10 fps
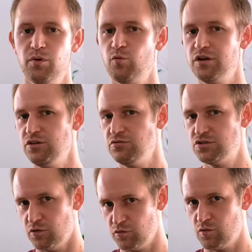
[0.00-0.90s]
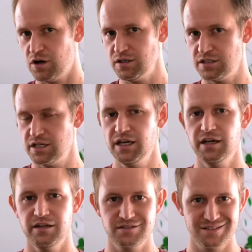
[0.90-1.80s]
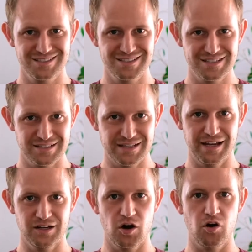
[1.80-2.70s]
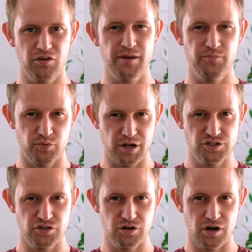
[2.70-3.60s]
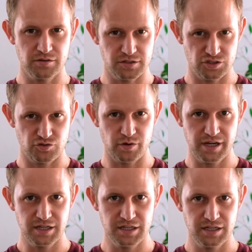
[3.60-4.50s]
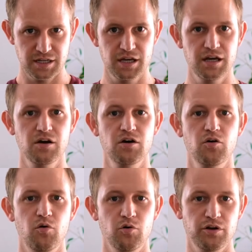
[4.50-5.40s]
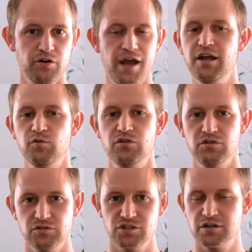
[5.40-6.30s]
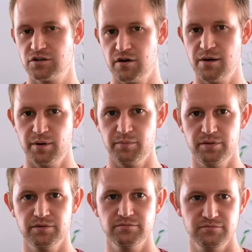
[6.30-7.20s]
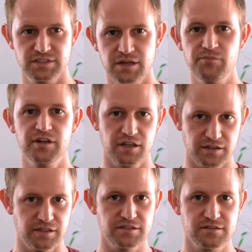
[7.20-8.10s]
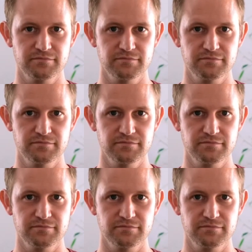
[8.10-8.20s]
what you don't want is to sustain all that pressure on the string, or your hand will start to cramp up, something like this.